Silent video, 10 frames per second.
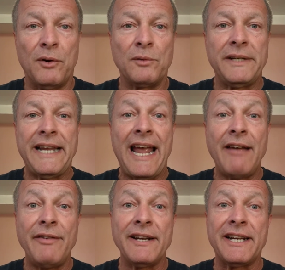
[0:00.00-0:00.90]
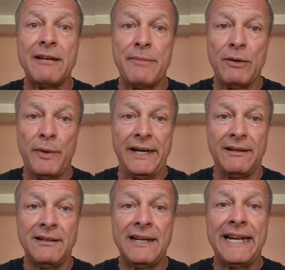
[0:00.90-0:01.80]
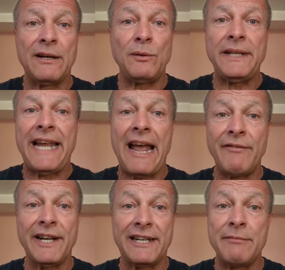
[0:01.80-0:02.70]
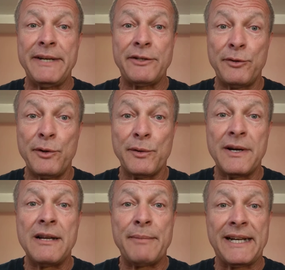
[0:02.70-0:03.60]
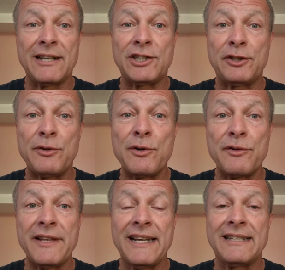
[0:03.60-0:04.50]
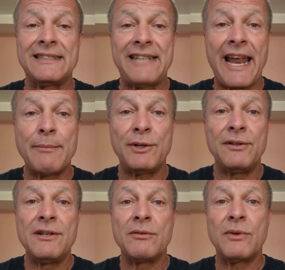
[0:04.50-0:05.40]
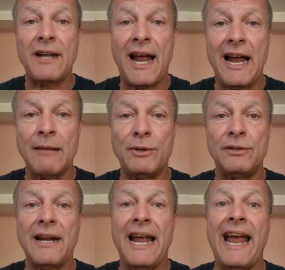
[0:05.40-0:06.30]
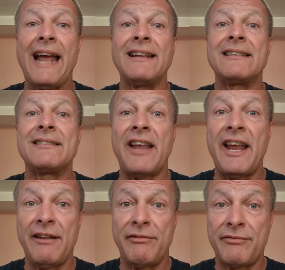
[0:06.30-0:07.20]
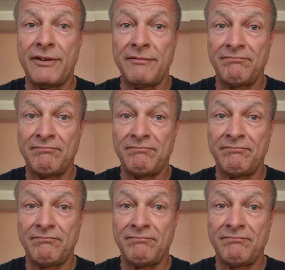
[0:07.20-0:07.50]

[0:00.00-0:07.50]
only heaven can be real and only heaven can be true because truth is stable, reliable, and safe.